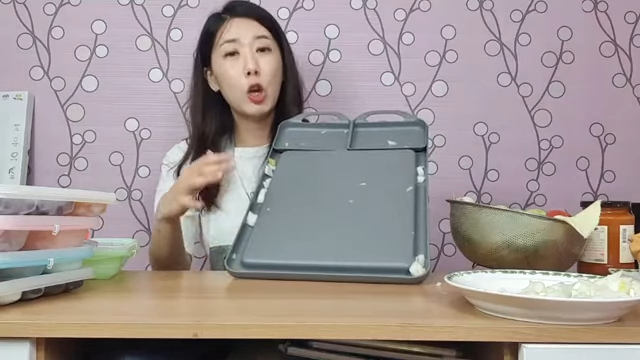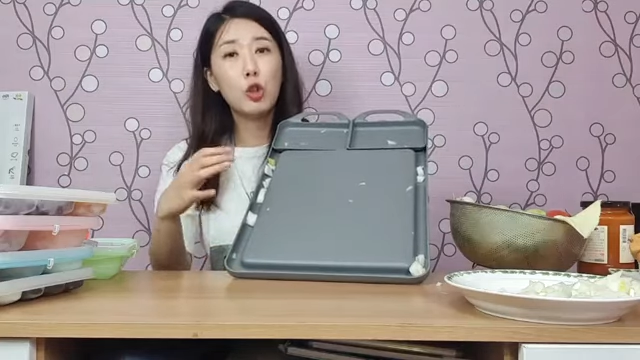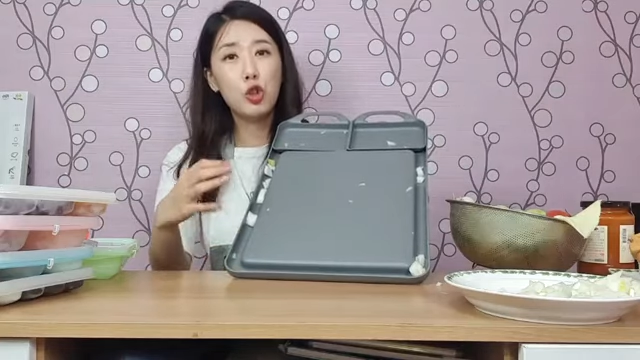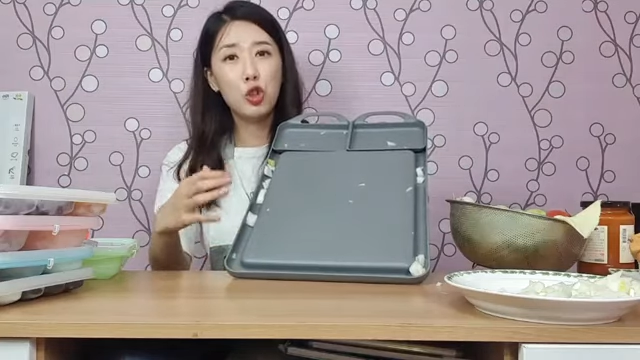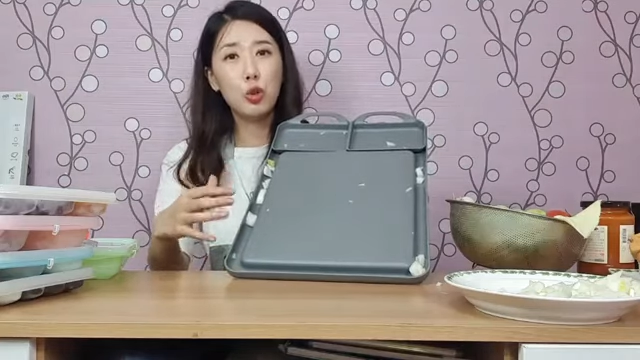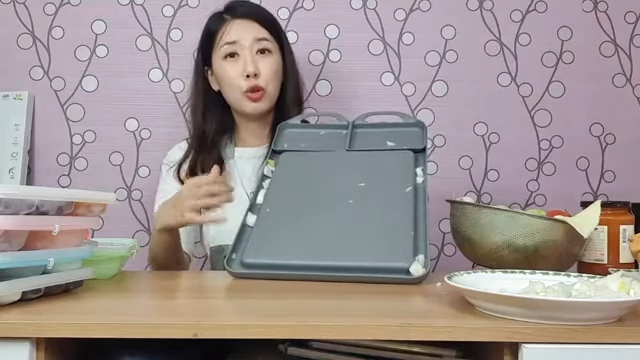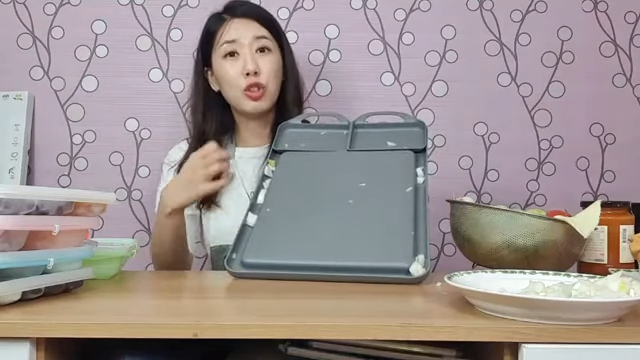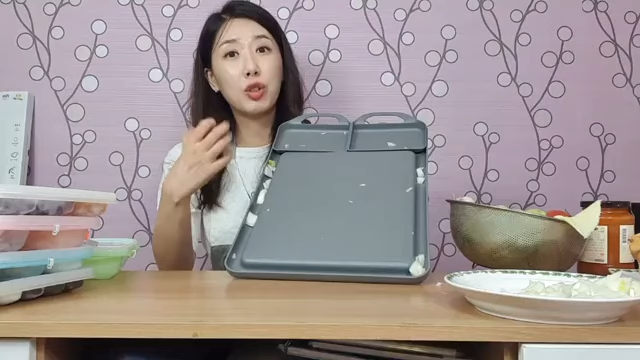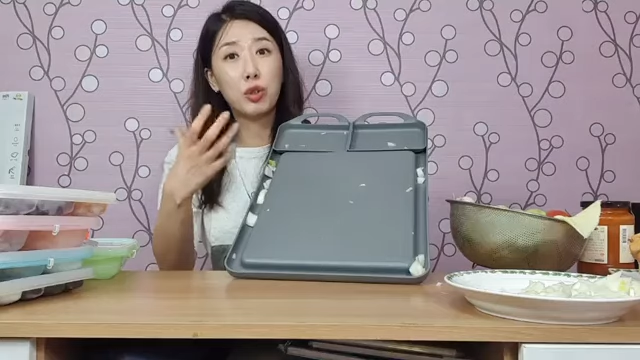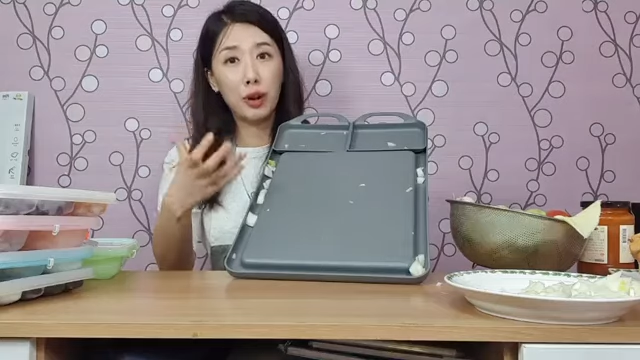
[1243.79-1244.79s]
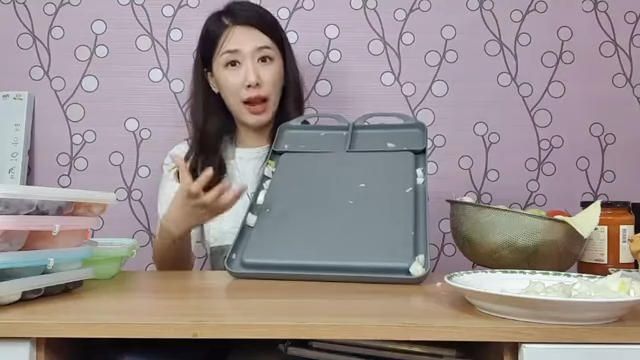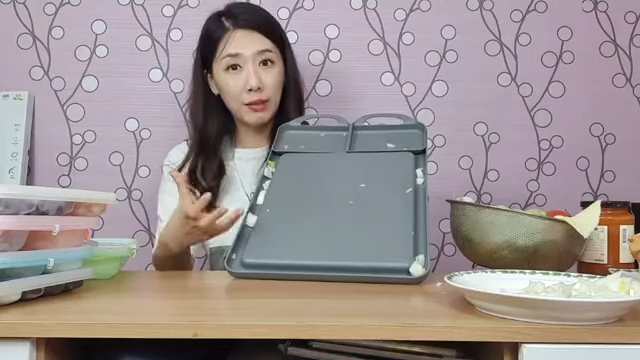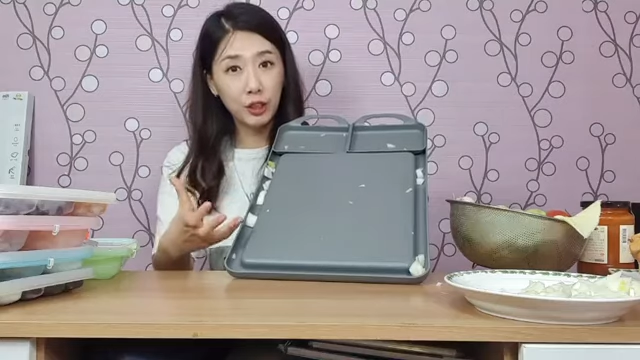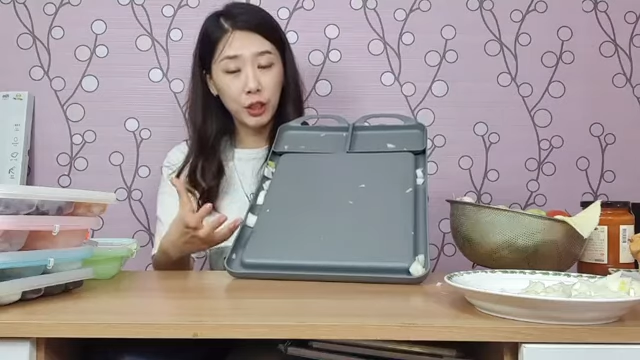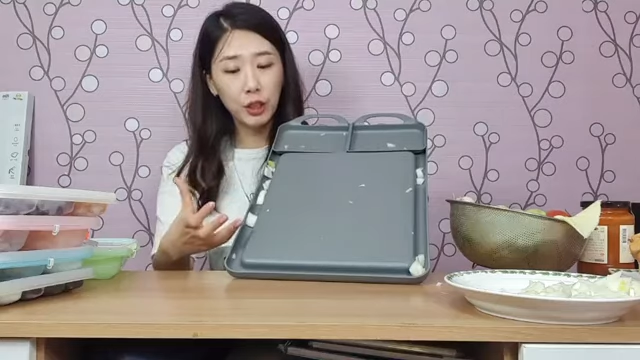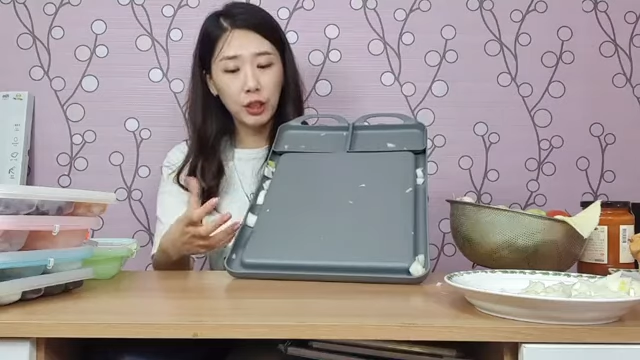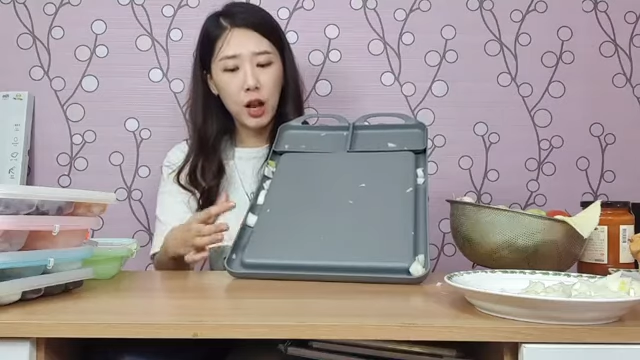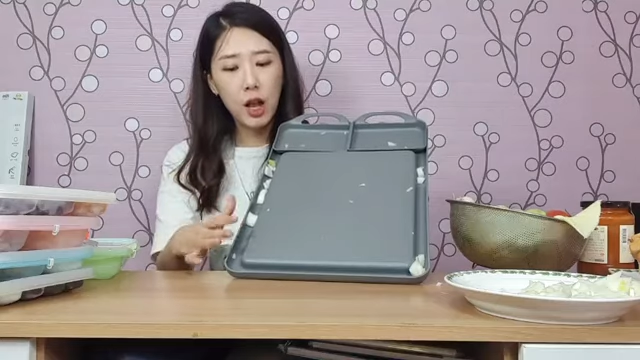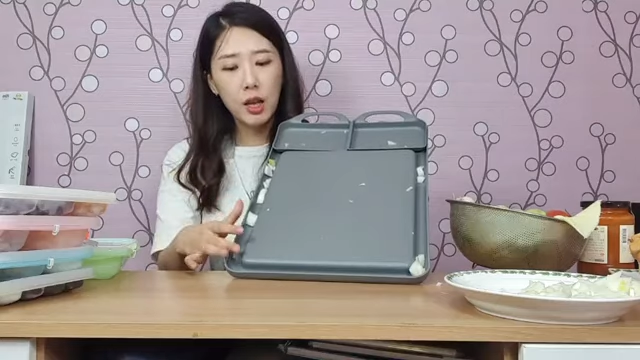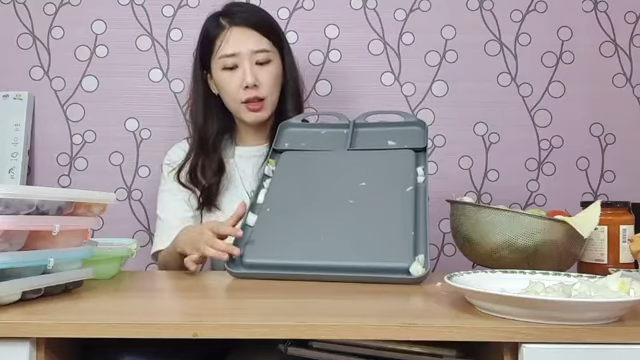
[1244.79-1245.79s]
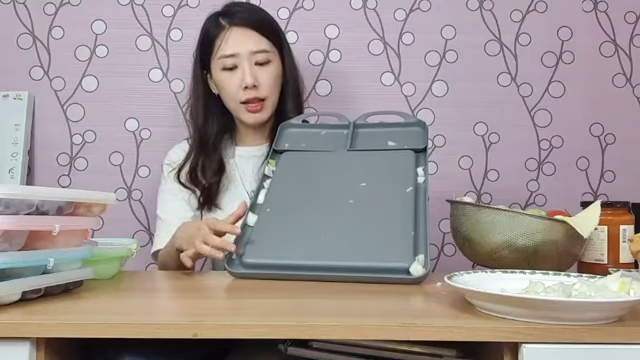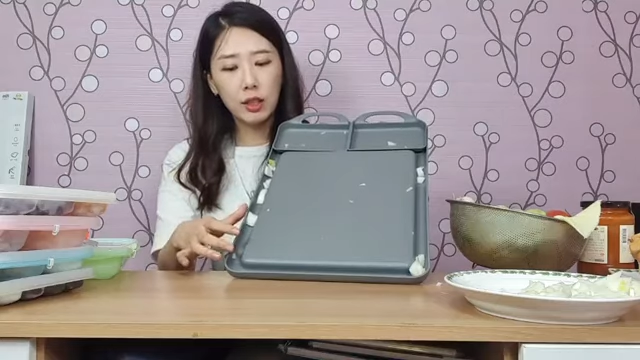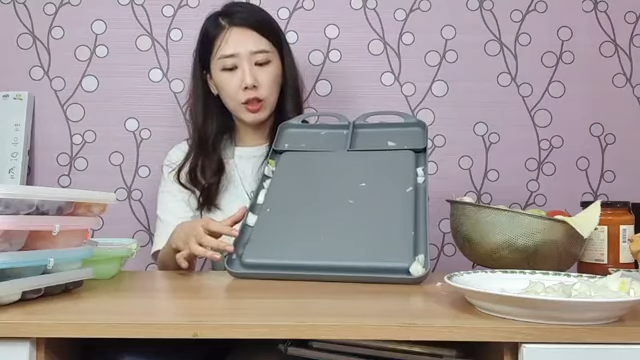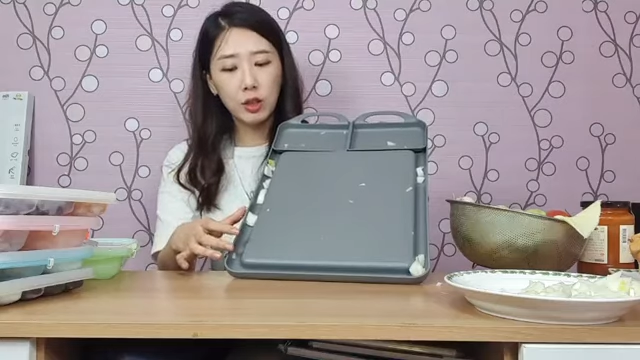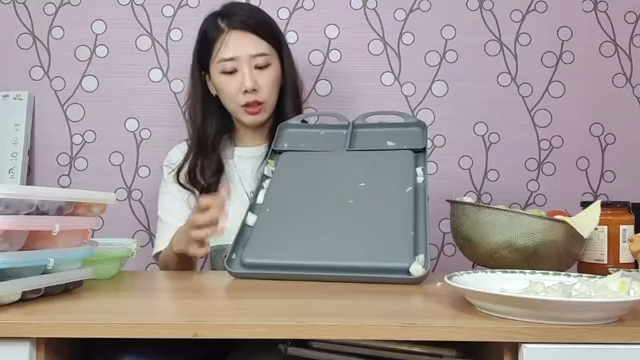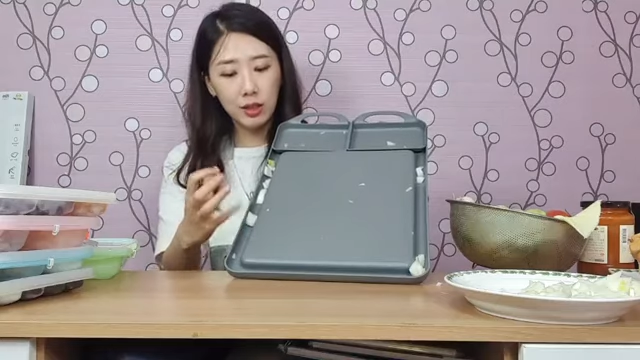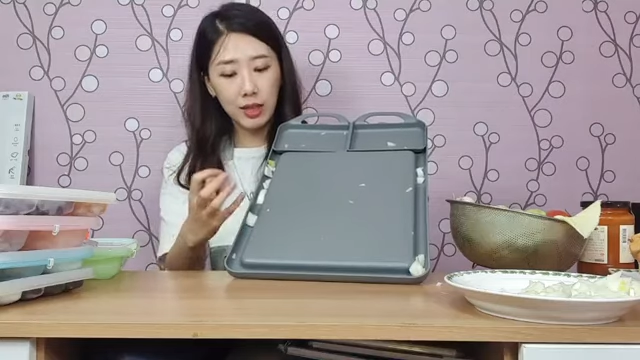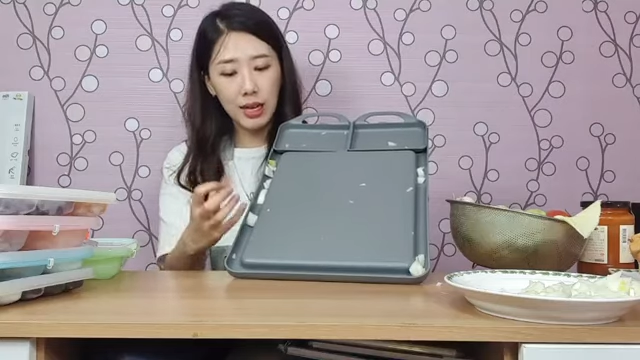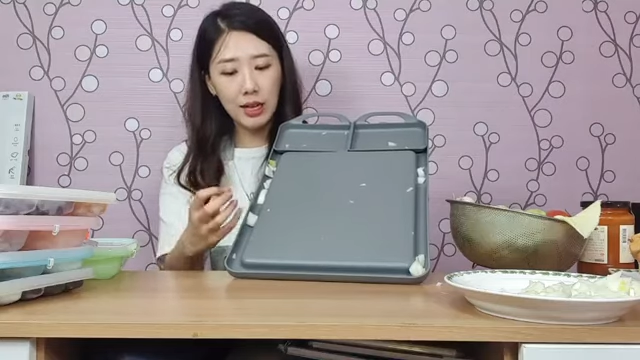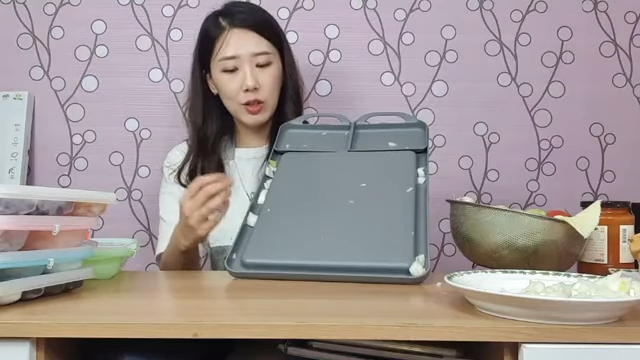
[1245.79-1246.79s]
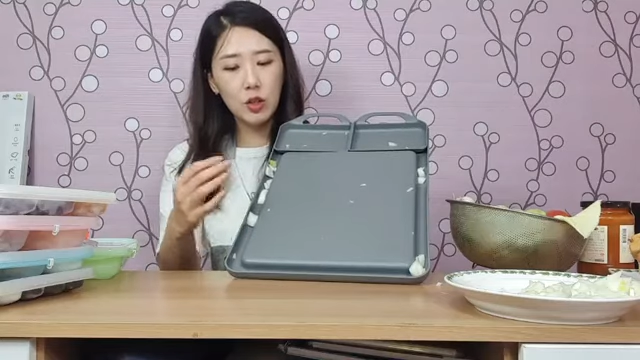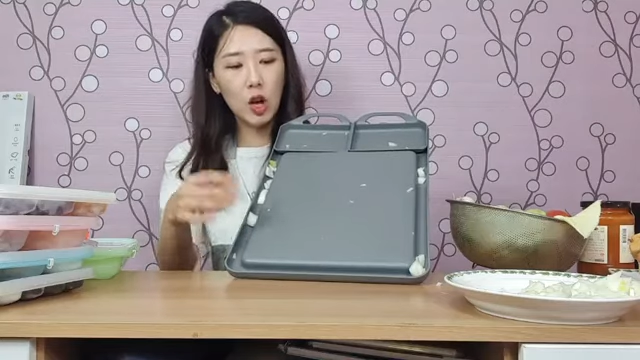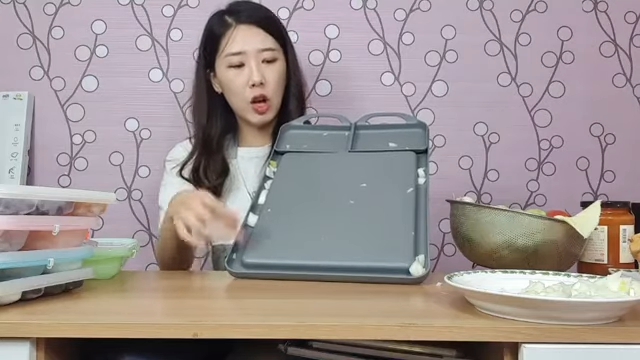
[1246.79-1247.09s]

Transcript: juice grabber that contains